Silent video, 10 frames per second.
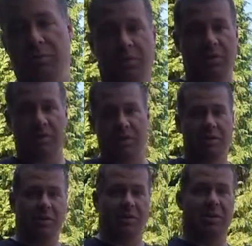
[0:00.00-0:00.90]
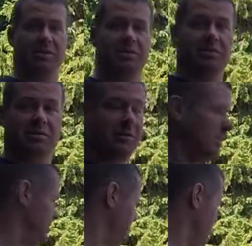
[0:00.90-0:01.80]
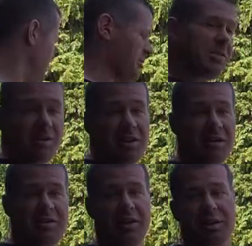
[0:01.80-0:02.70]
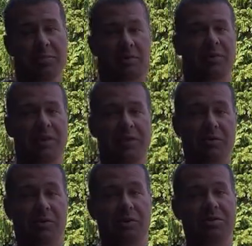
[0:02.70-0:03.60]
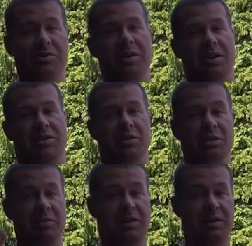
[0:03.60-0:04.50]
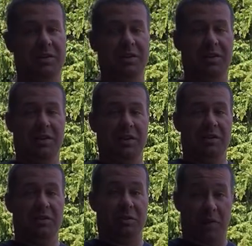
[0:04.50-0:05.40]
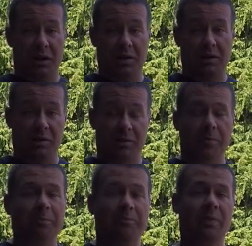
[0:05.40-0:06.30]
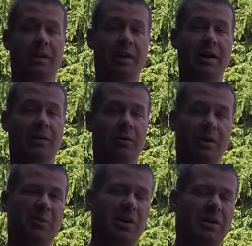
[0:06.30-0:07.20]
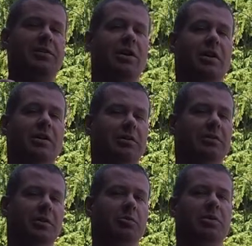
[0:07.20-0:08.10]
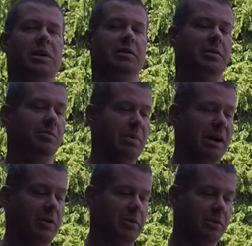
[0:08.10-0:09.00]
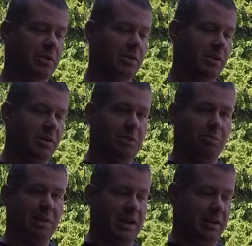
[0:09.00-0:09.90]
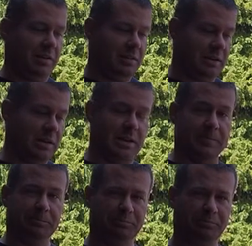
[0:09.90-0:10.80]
we are gonna get the interior of this car done up in orange today. It's gonna be the right color. Now, I wanted to talk a little bit about paint. I'm